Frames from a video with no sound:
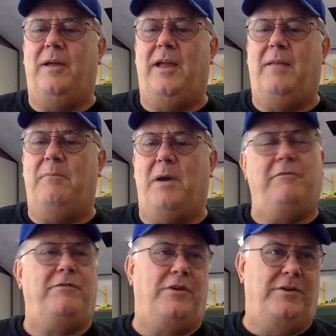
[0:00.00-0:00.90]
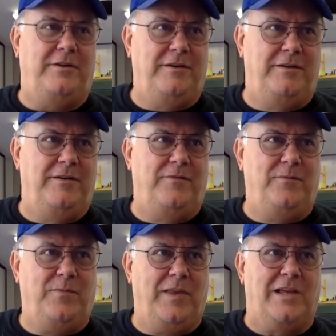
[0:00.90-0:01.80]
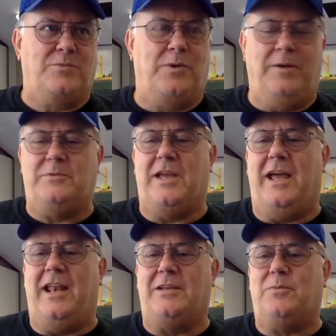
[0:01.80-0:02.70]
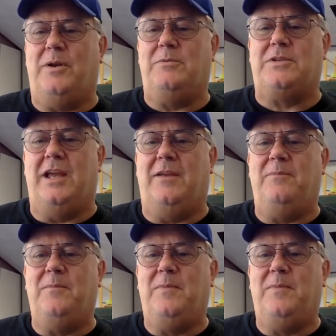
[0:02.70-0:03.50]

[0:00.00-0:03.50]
in Munford. That's where he was at. That's what he was saying.